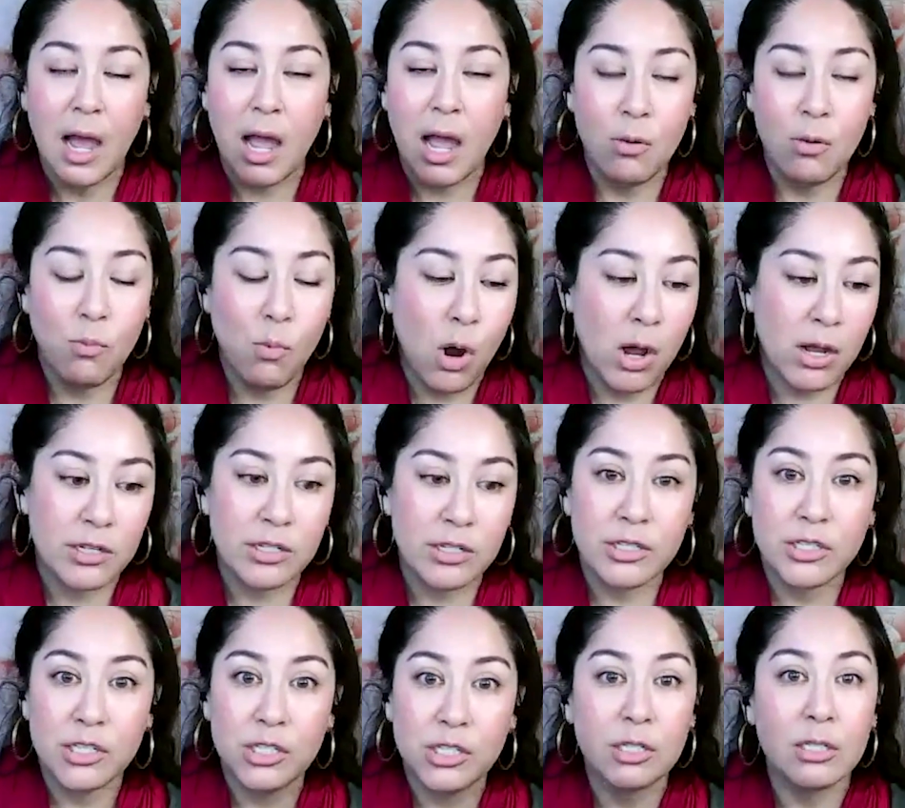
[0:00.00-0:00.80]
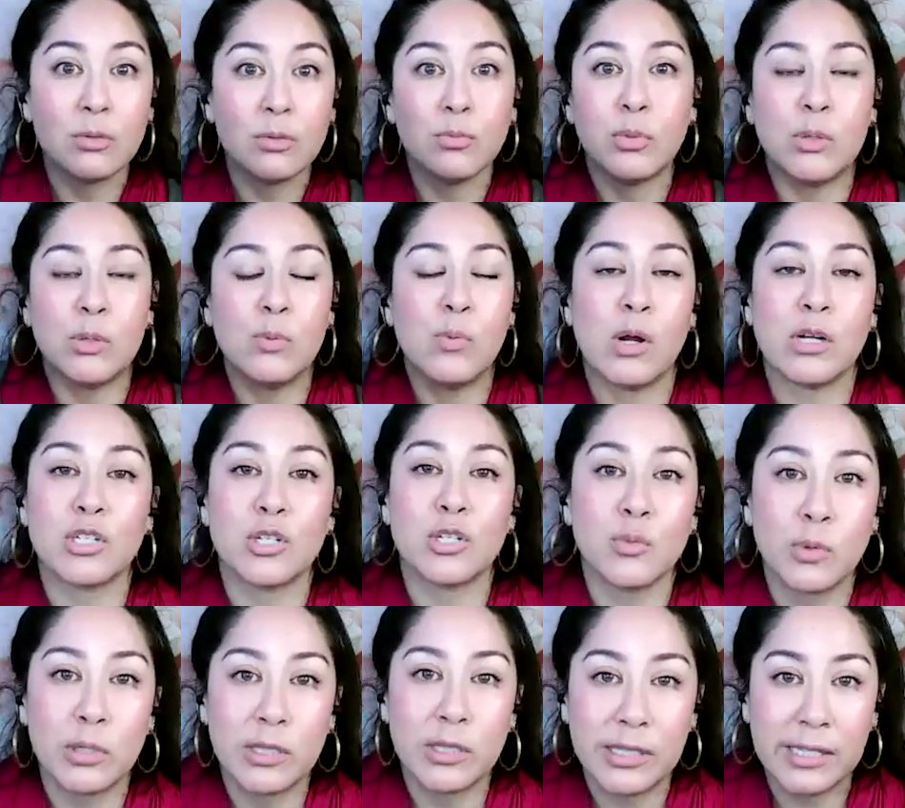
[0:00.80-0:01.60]
We want
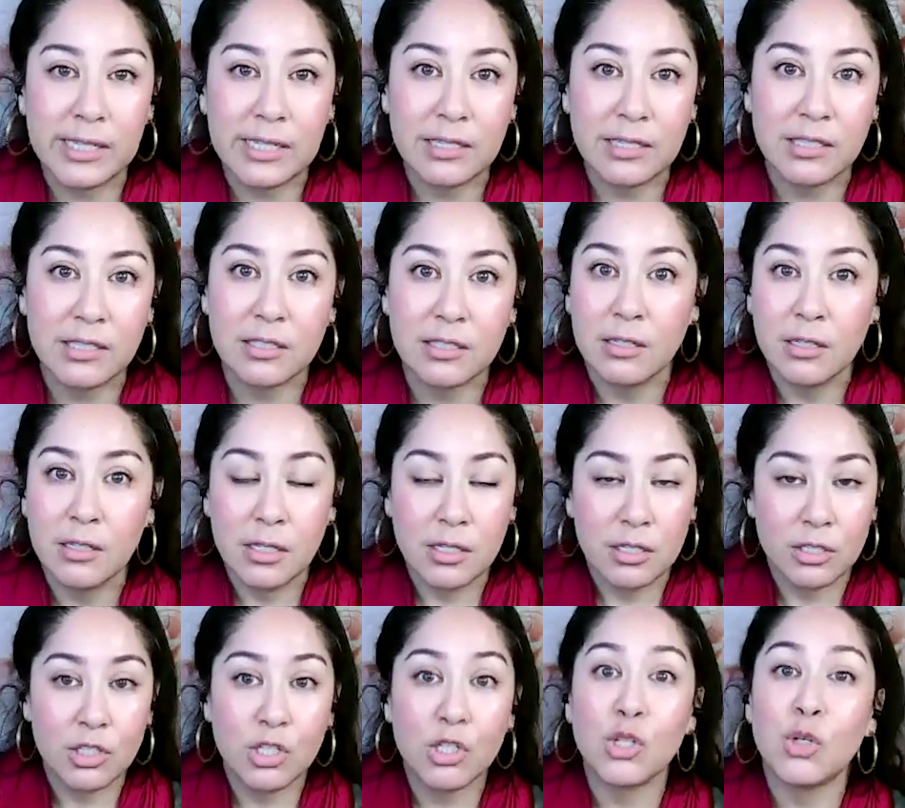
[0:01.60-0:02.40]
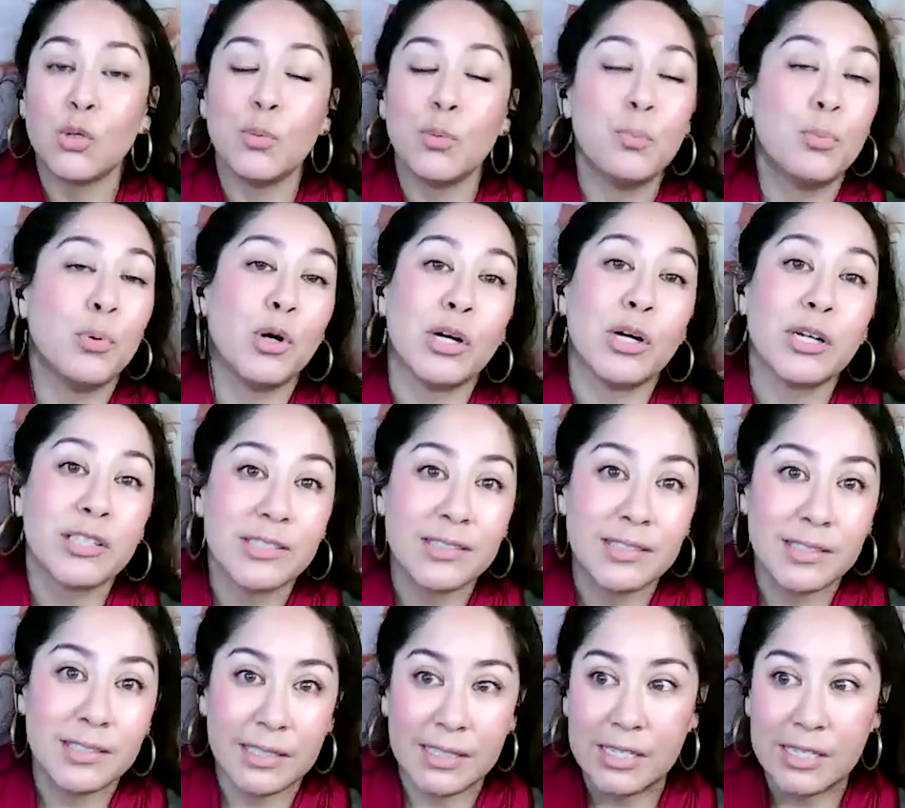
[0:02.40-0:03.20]
to release 2
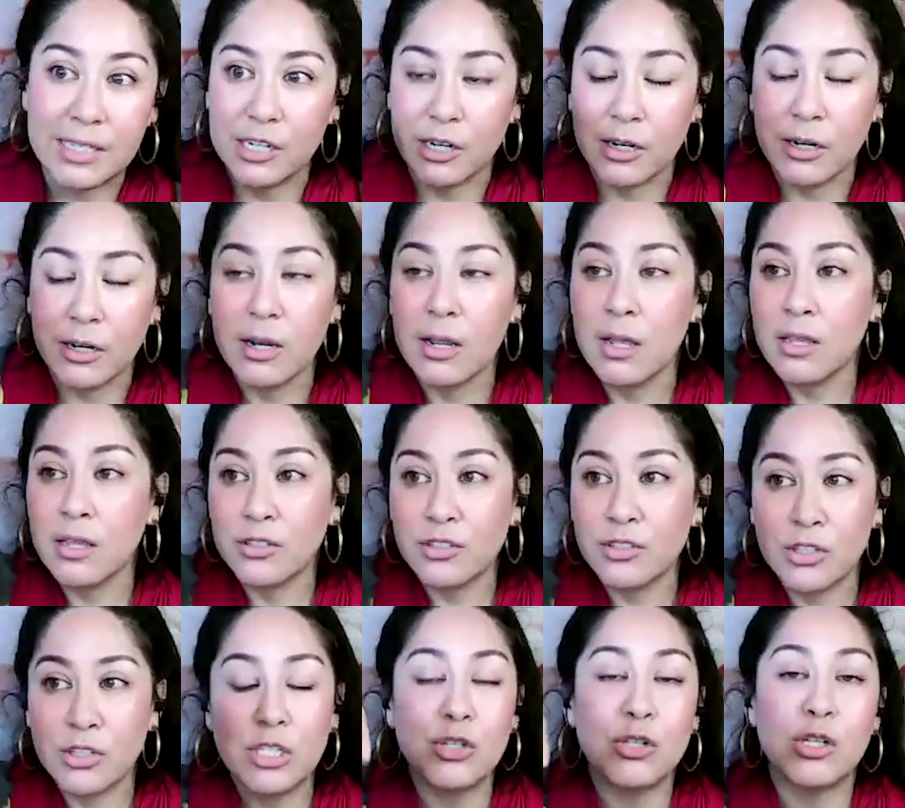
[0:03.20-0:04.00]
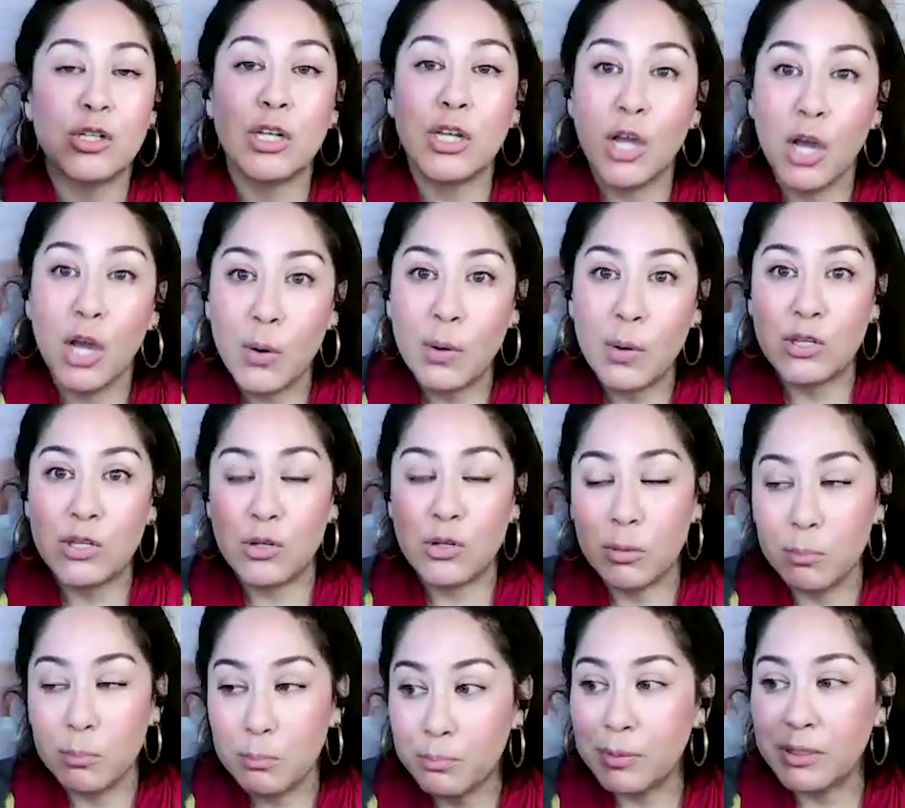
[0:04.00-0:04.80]
books a year. So then you can go and you
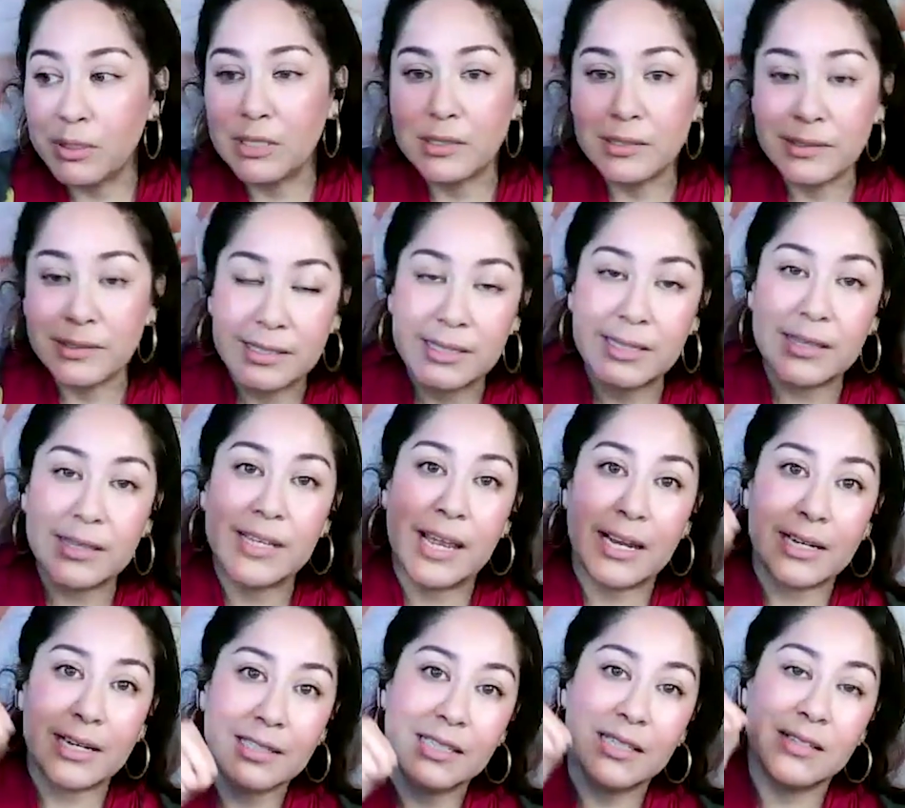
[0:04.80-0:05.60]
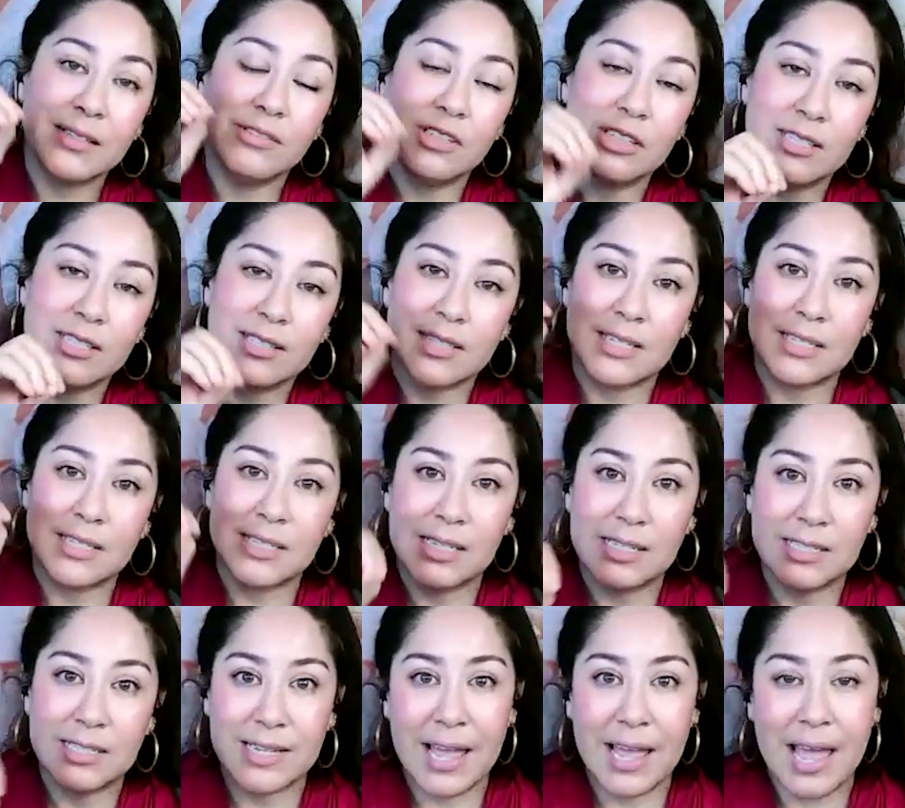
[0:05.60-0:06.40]
can build in the activities that
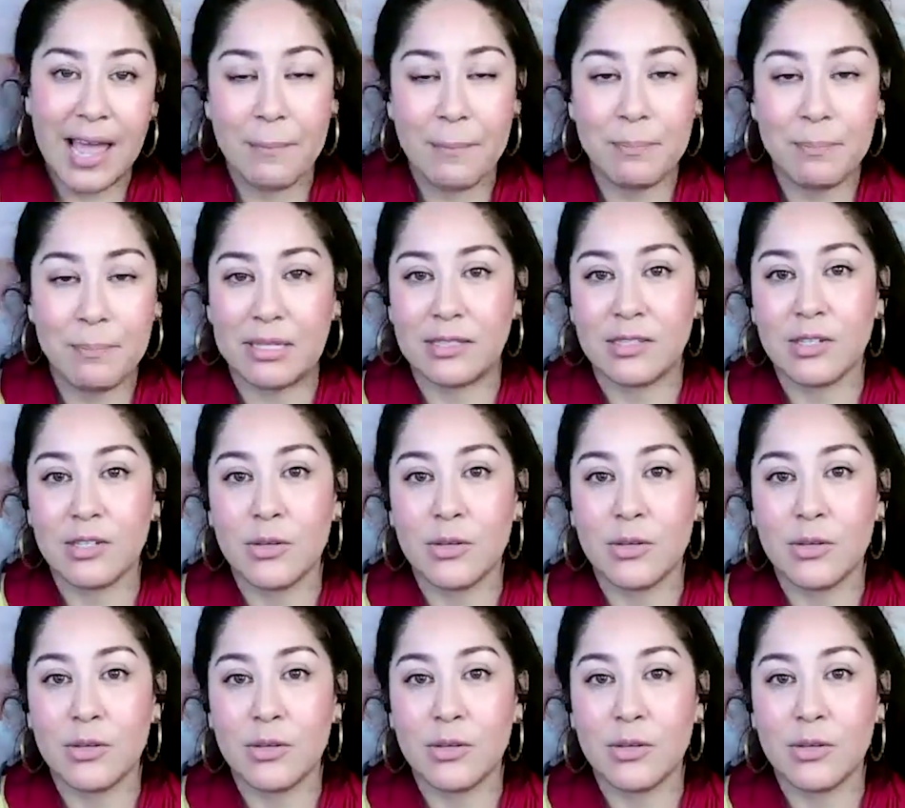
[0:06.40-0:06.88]
need to happen.